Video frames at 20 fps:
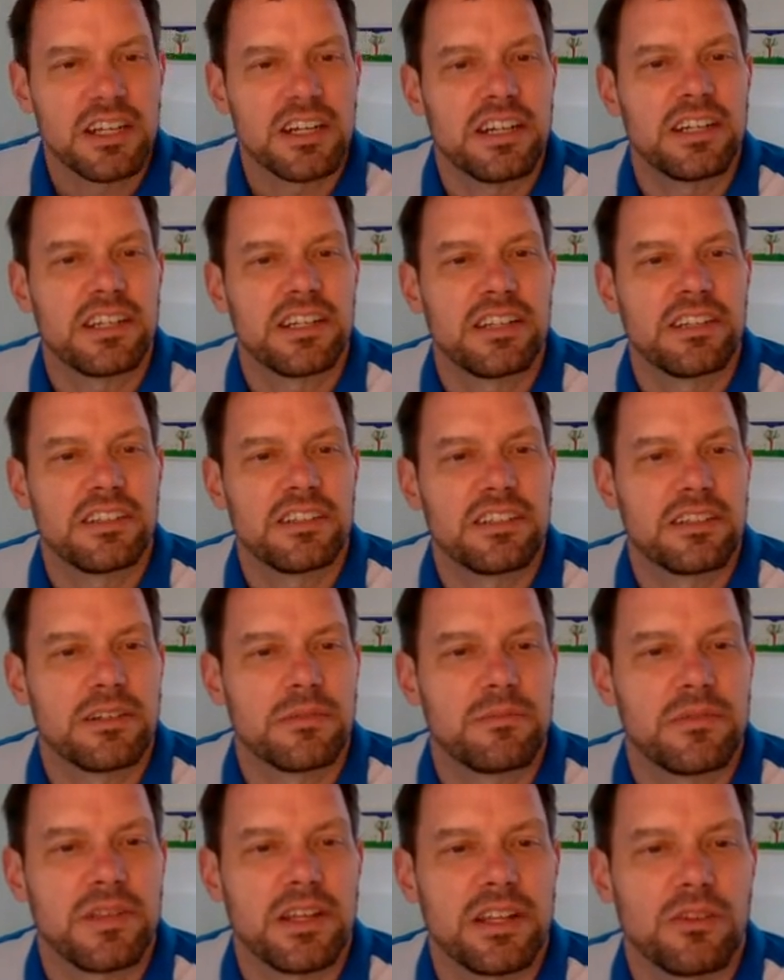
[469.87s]
And
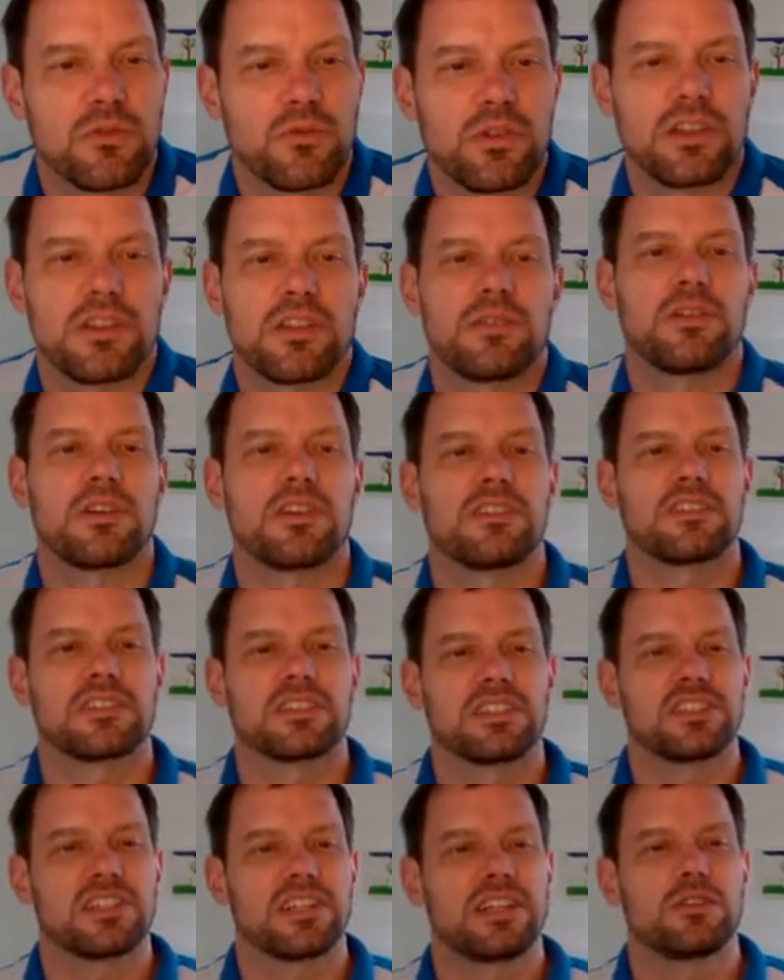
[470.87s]
then the
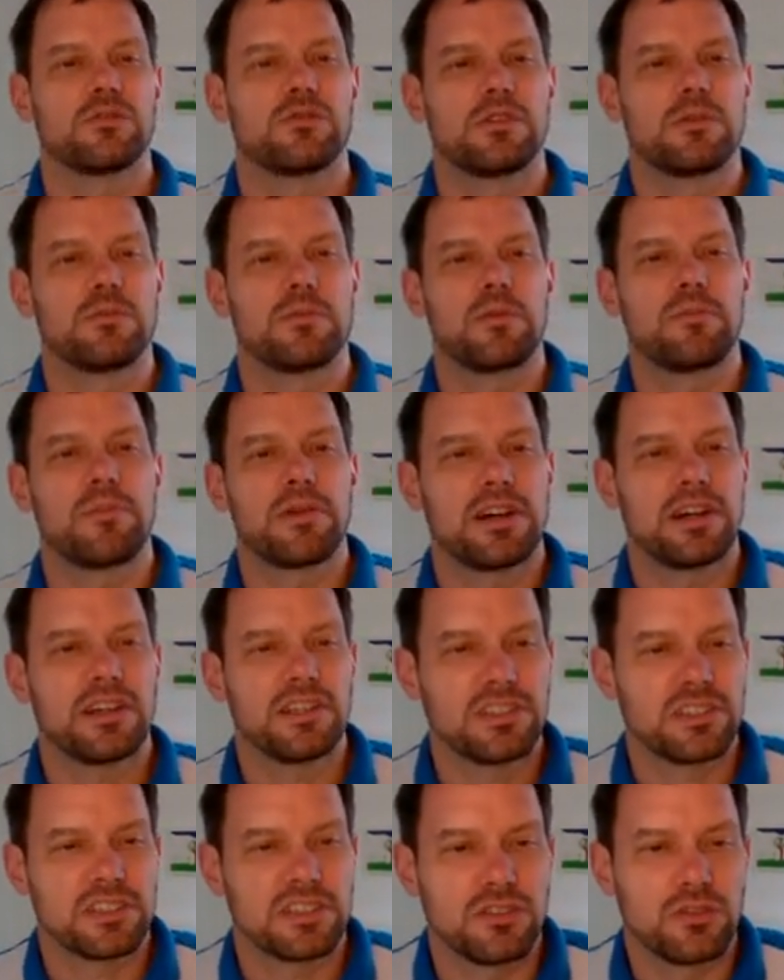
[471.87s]
result will be
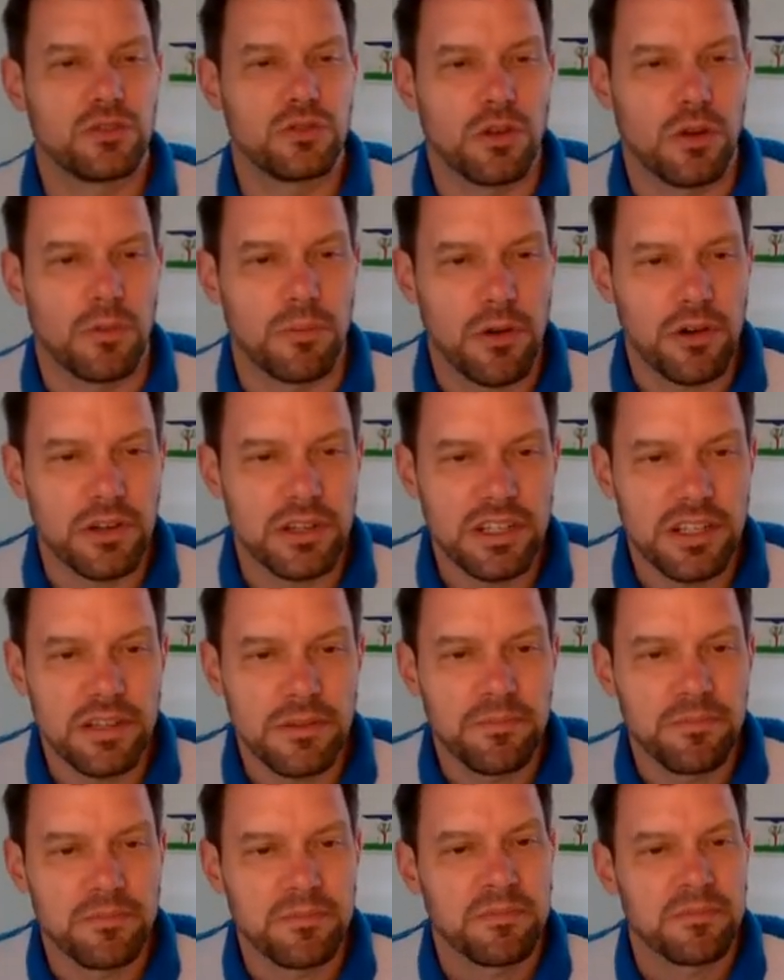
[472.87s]
passed into a
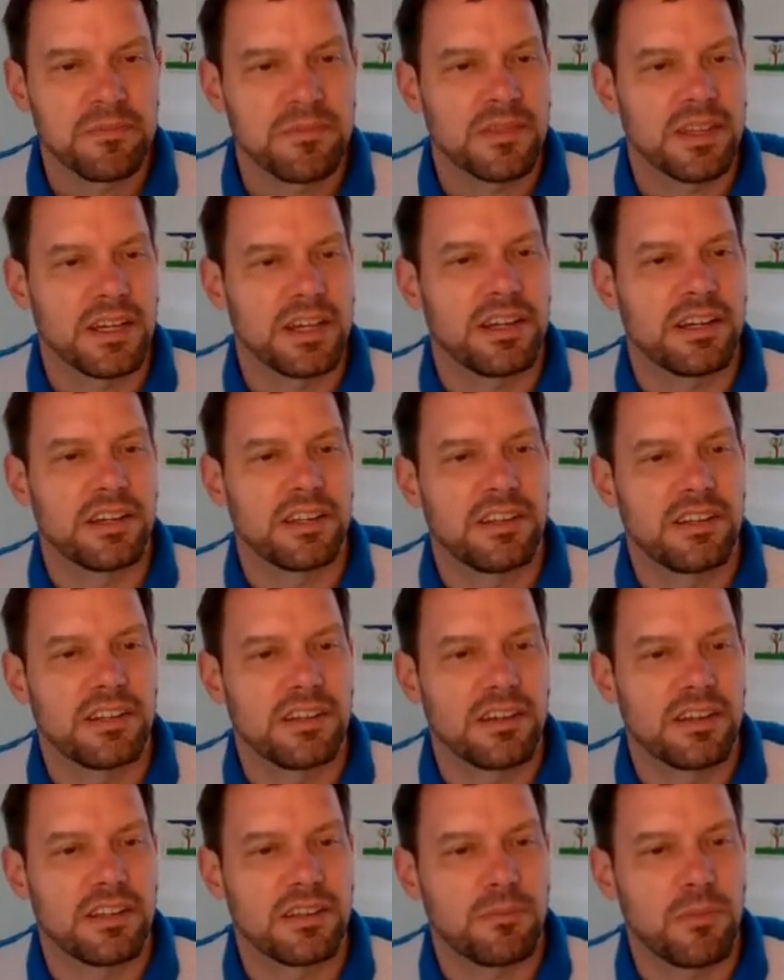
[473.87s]
body. And
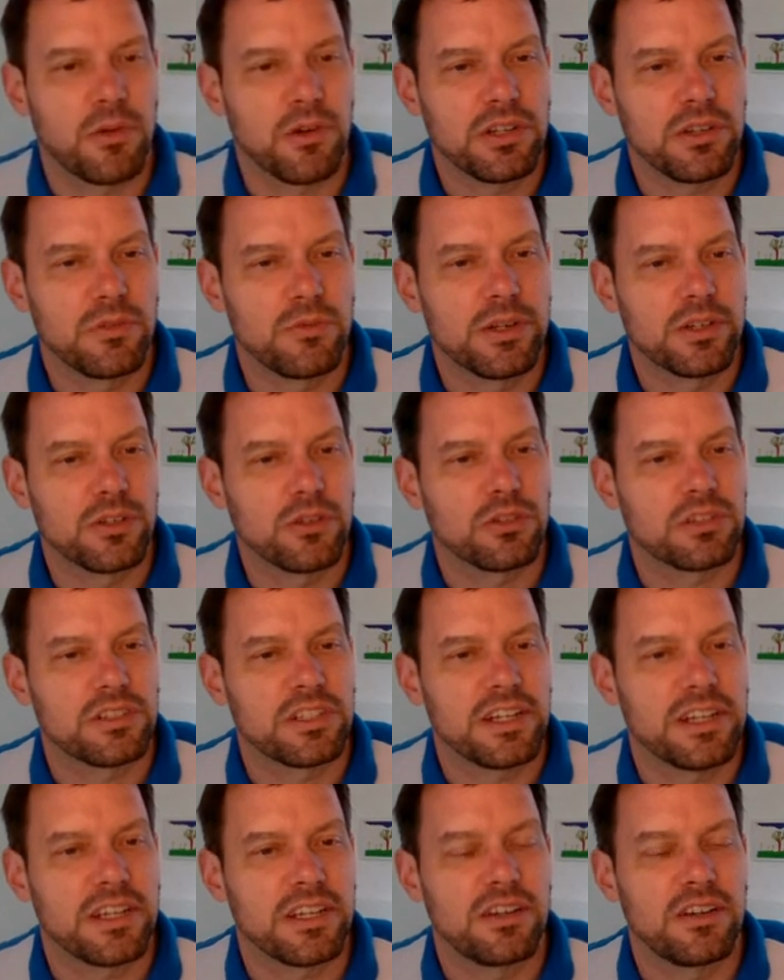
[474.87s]
the body will
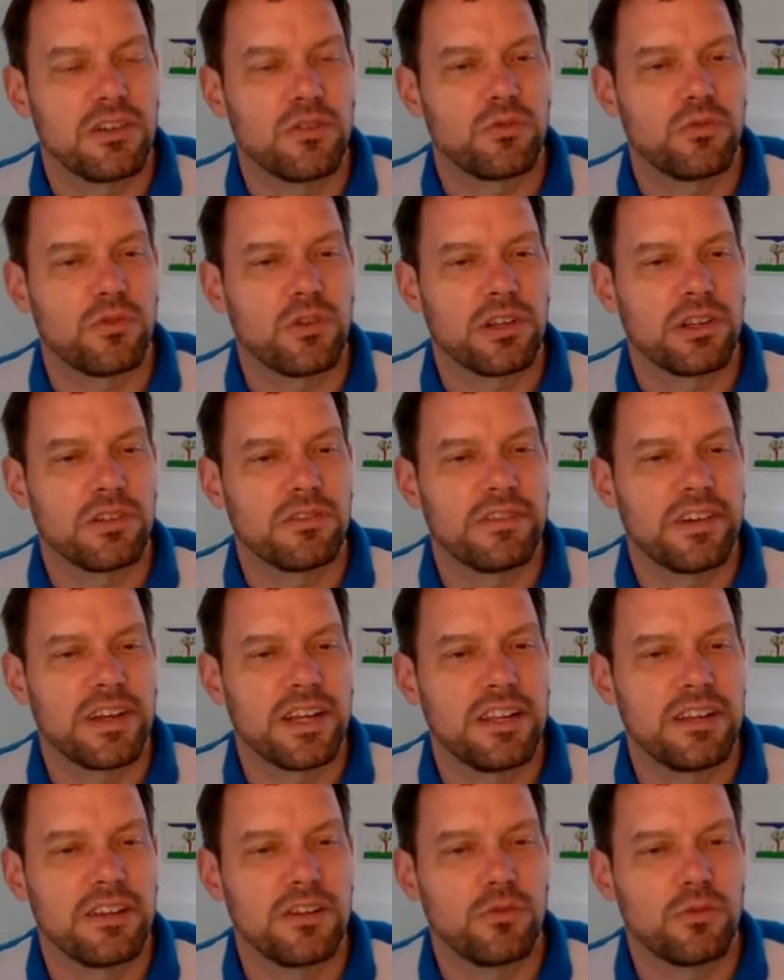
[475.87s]
contain one
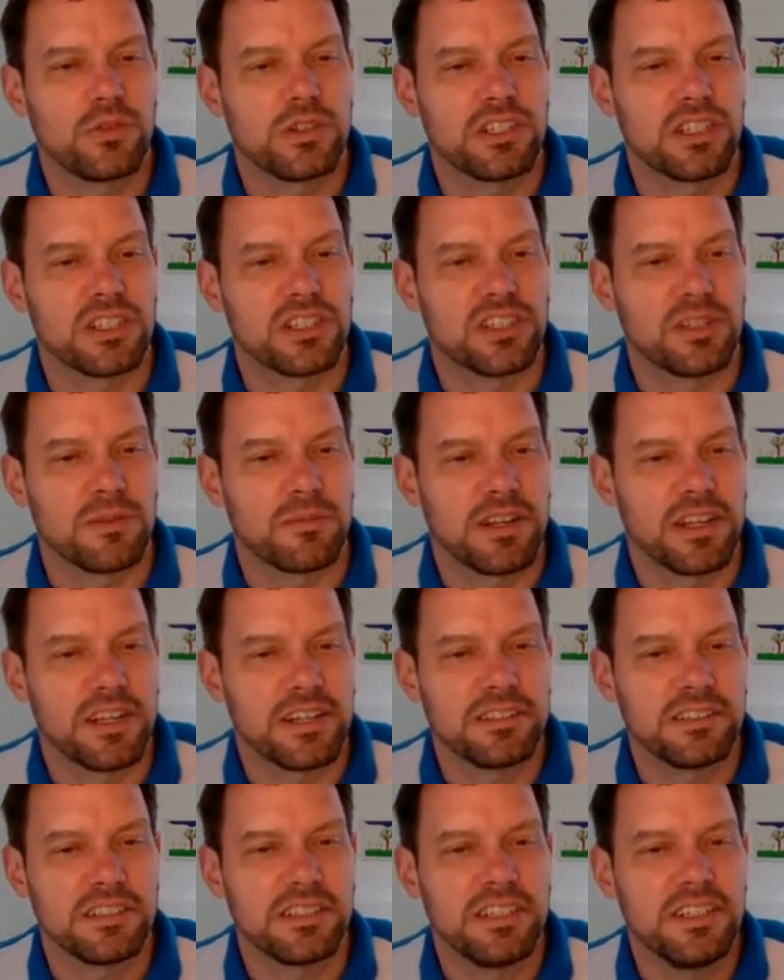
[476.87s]
value, which is
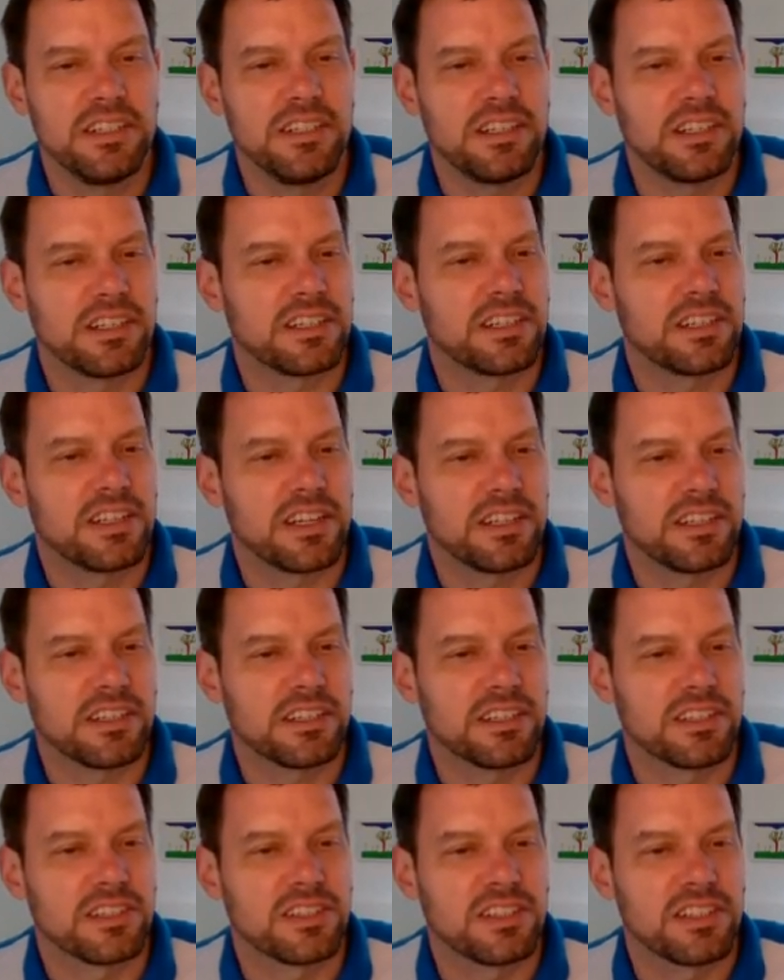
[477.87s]
similarity, and that
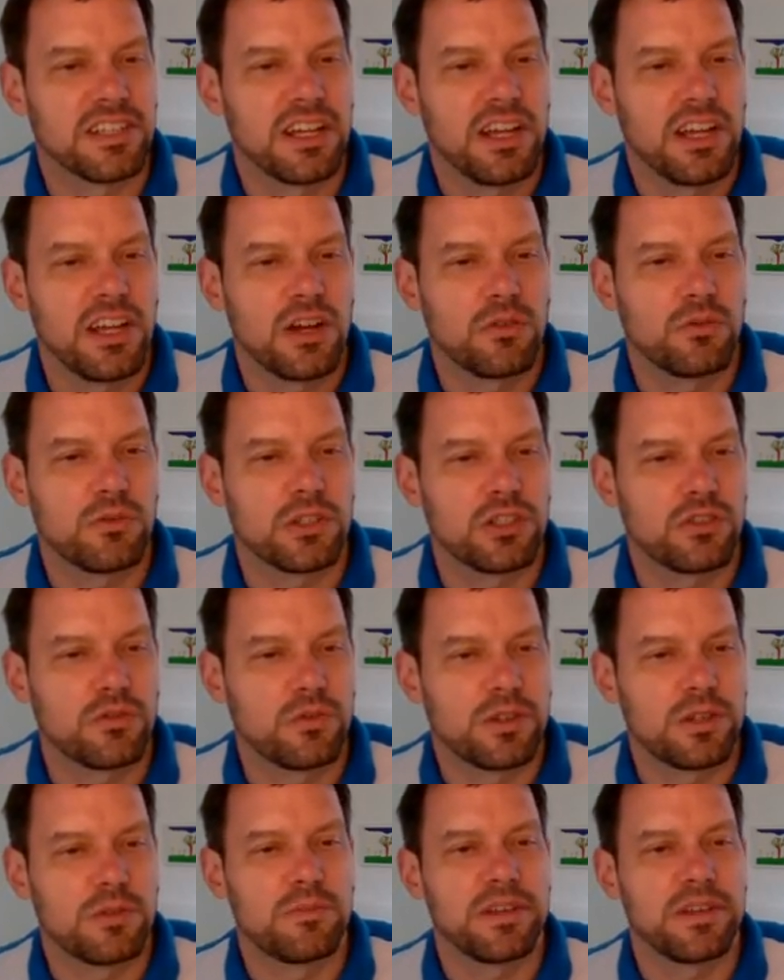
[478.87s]
is which will